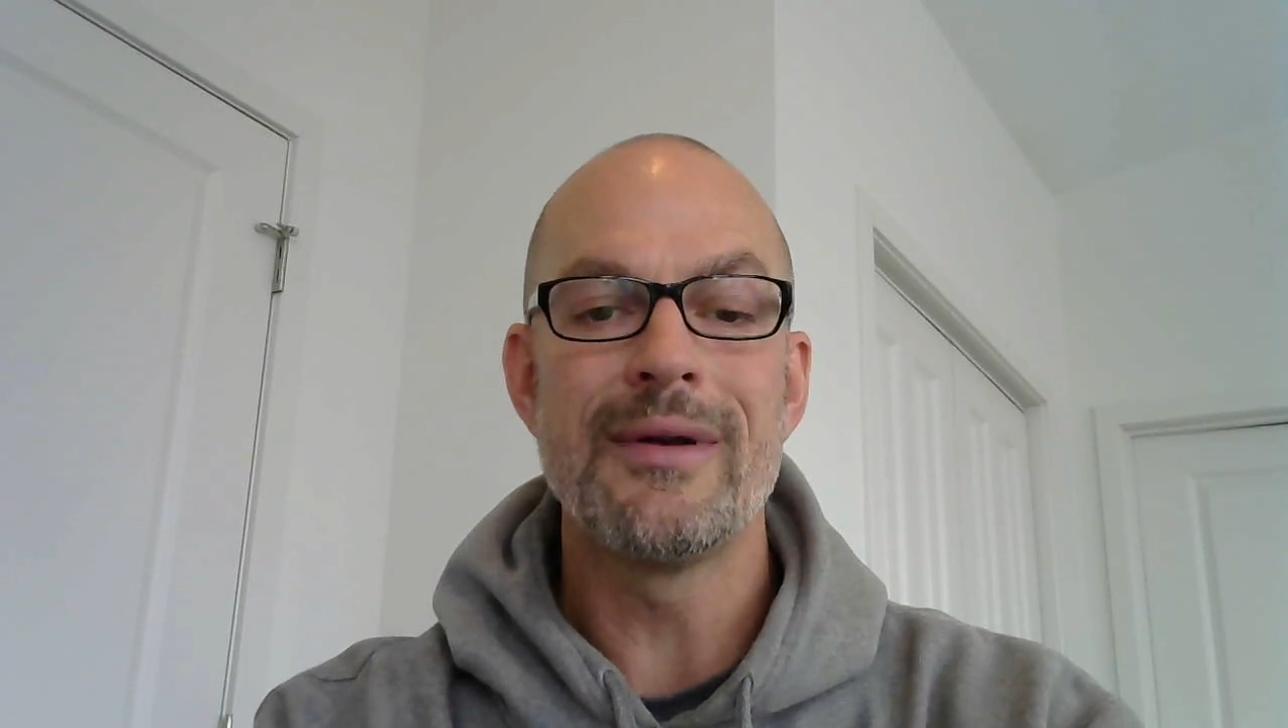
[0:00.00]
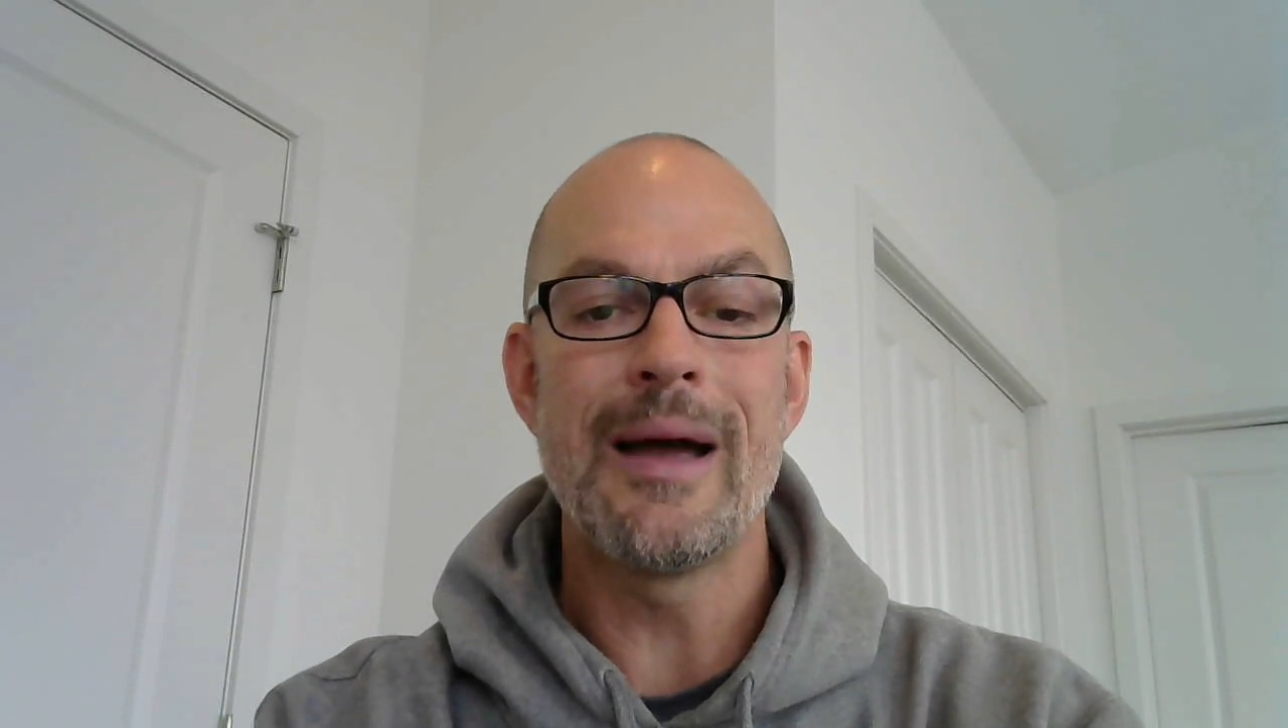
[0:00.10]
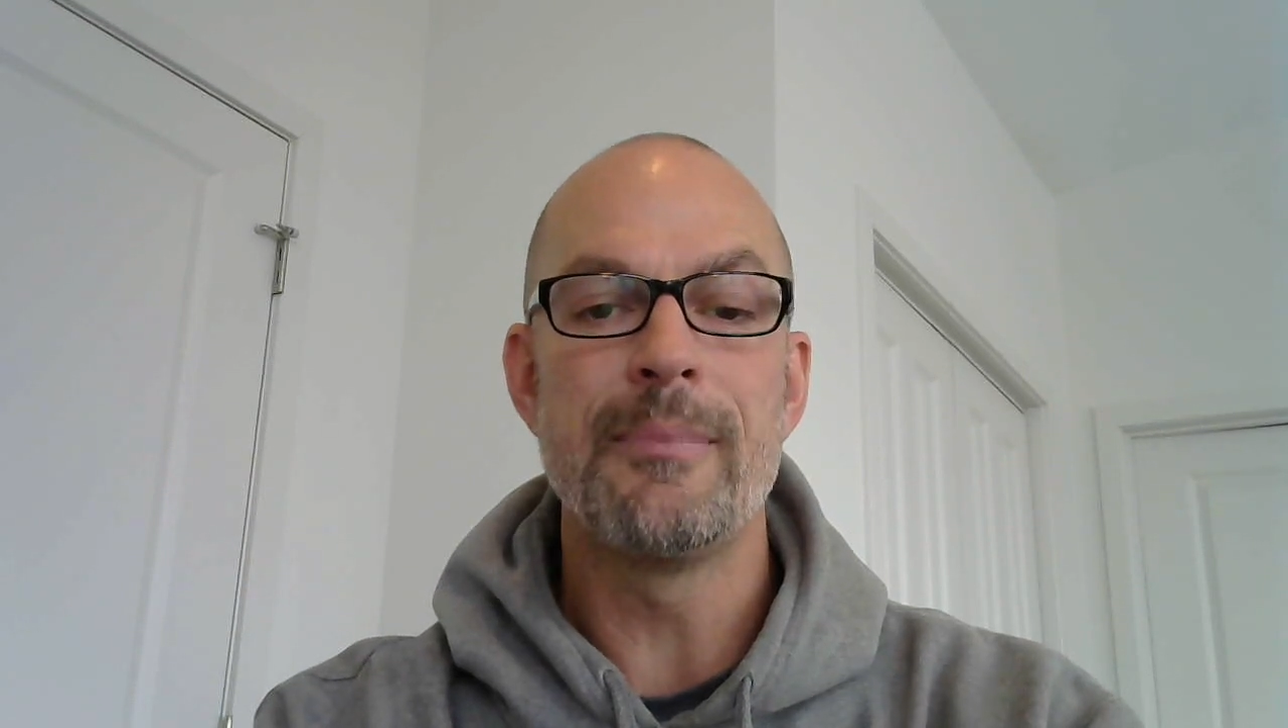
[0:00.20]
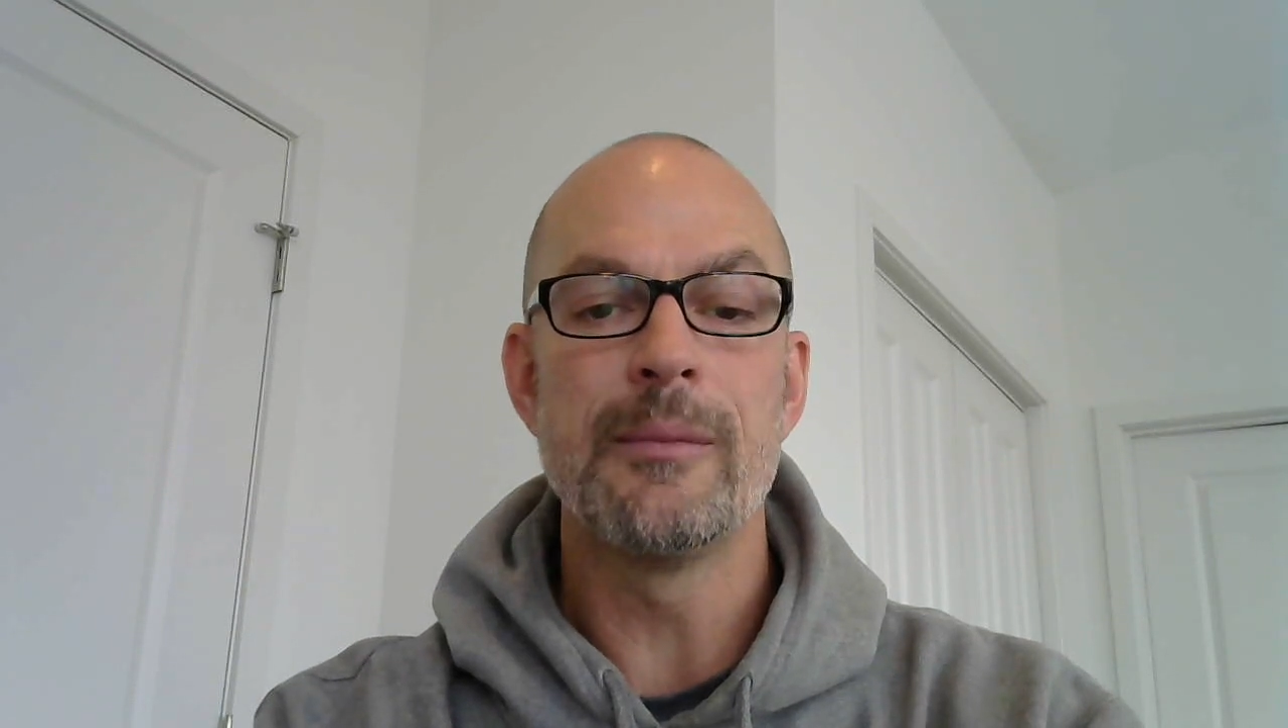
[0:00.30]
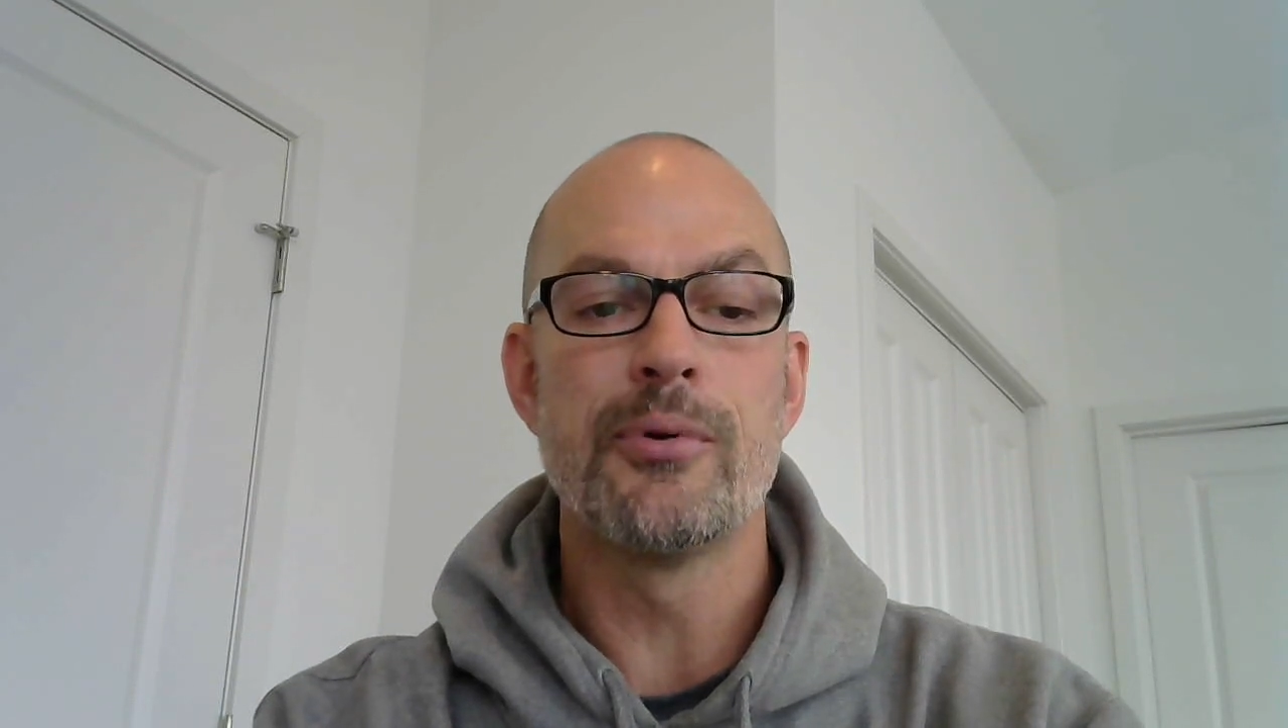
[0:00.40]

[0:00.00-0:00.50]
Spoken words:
not being